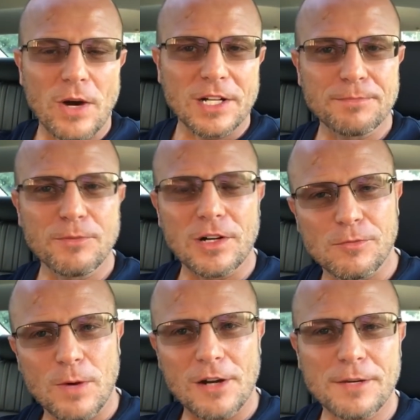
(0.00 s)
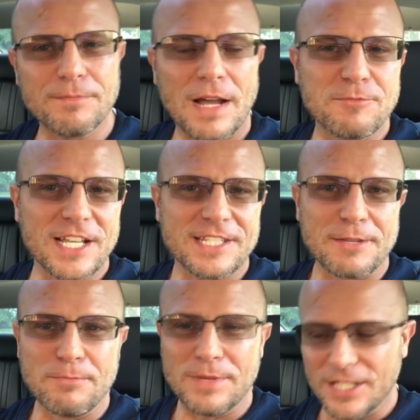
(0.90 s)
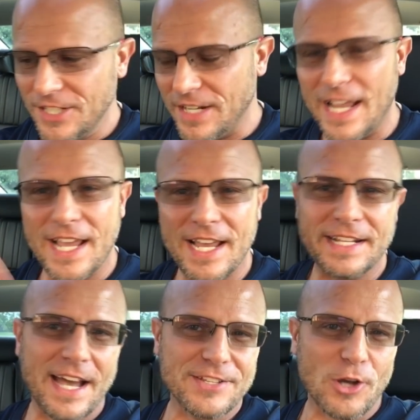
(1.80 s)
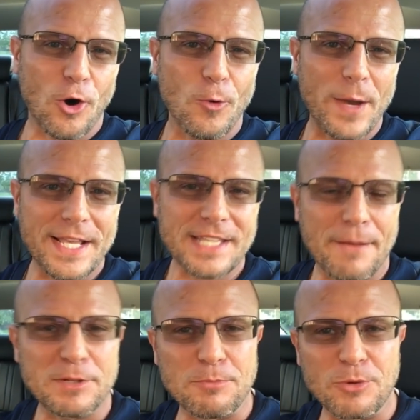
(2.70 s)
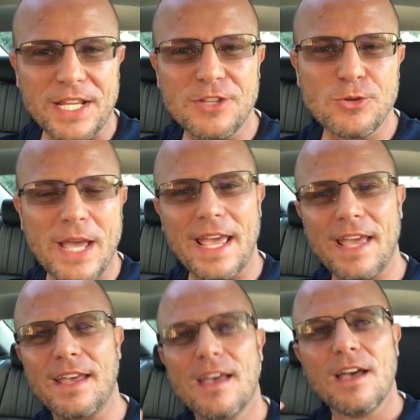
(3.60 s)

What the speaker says: Welcome, welcome, welcome. I'm Jesse Miller, and as always, I'm going to bring you a